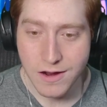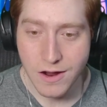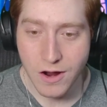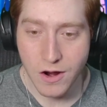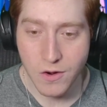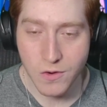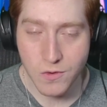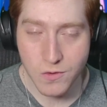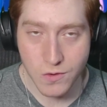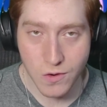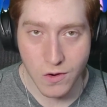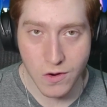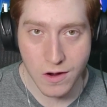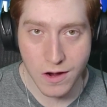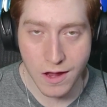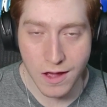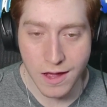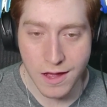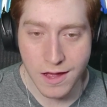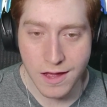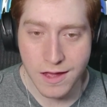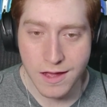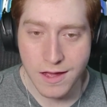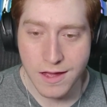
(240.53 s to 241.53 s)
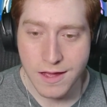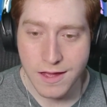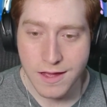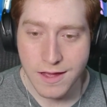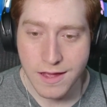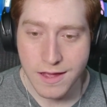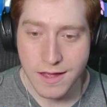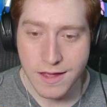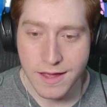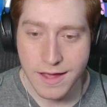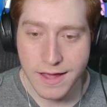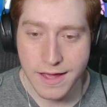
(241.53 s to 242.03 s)
Aurora,
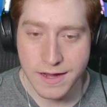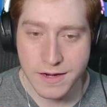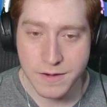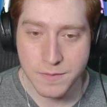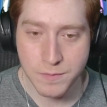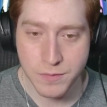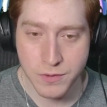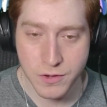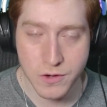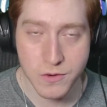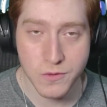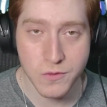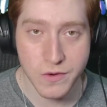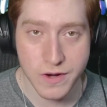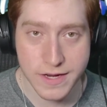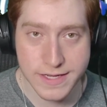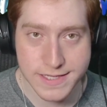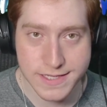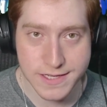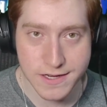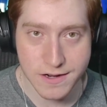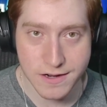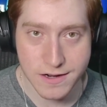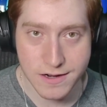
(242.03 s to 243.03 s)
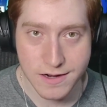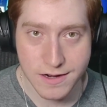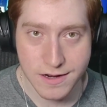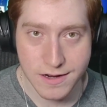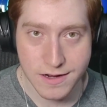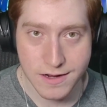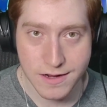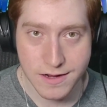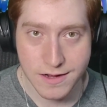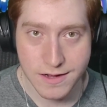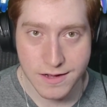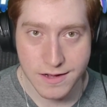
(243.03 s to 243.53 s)
and Pro Racer.
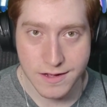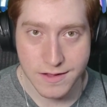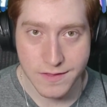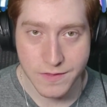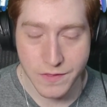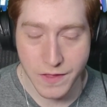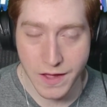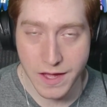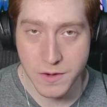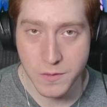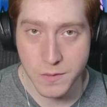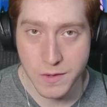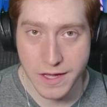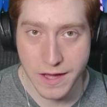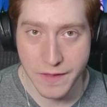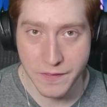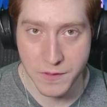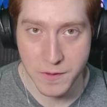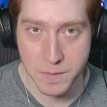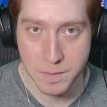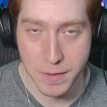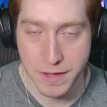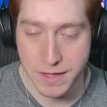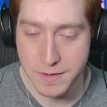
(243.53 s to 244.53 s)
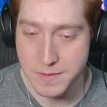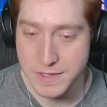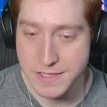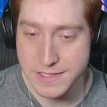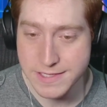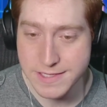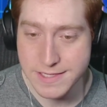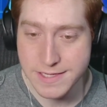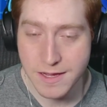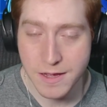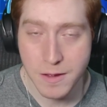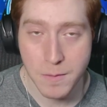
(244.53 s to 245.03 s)
Then we got the
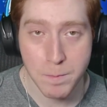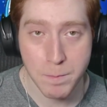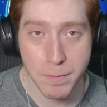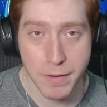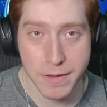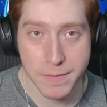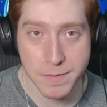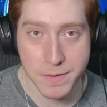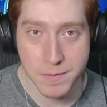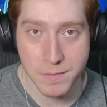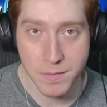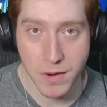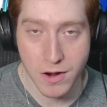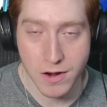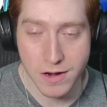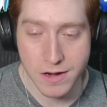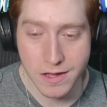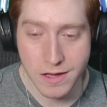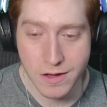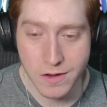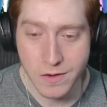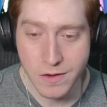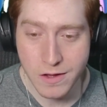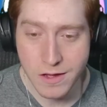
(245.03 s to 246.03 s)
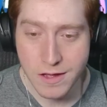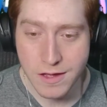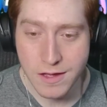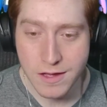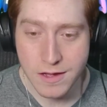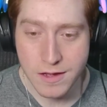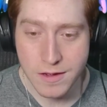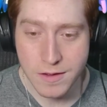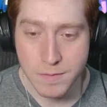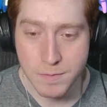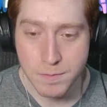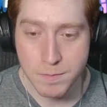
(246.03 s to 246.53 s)
babies, Baby Mario,
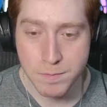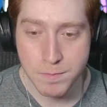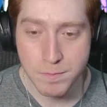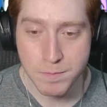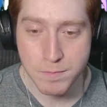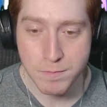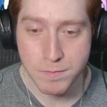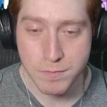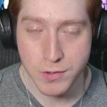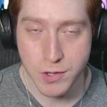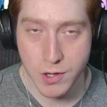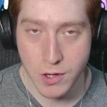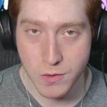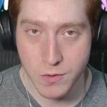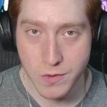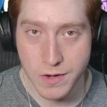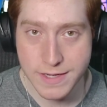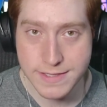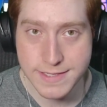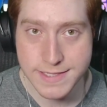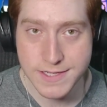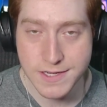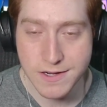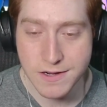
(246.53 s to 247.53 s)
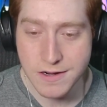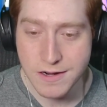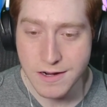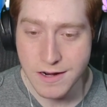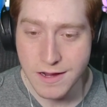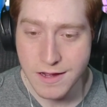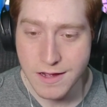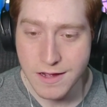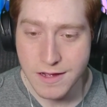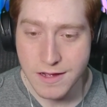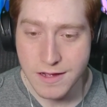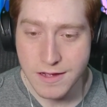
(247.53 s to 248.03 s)
Pro Racer,
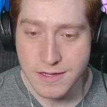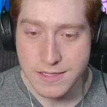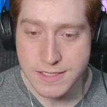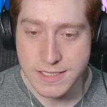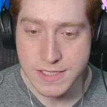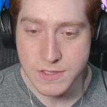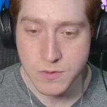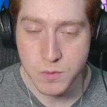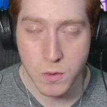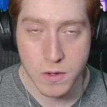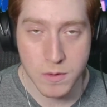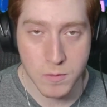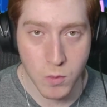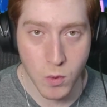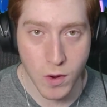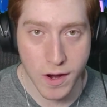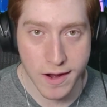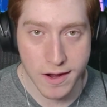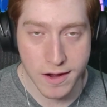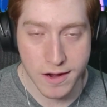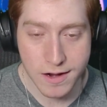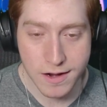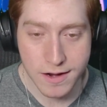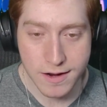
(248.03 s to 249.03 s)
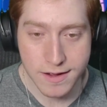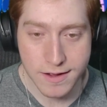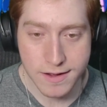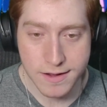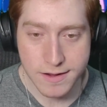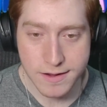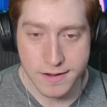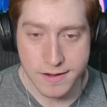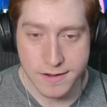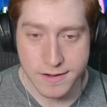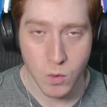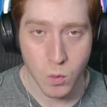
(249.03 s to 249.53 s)
Swimwear,
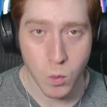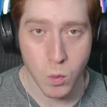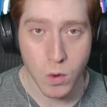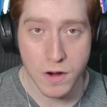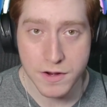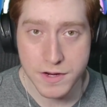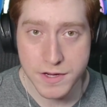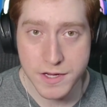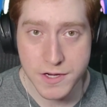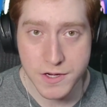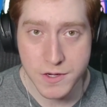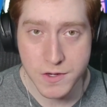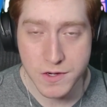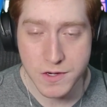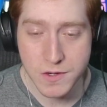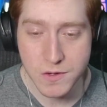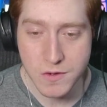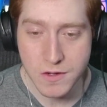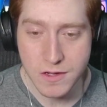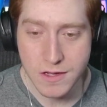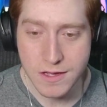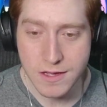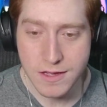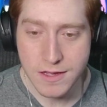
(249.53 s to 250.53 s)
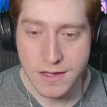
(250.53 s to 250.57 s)
Work Crew,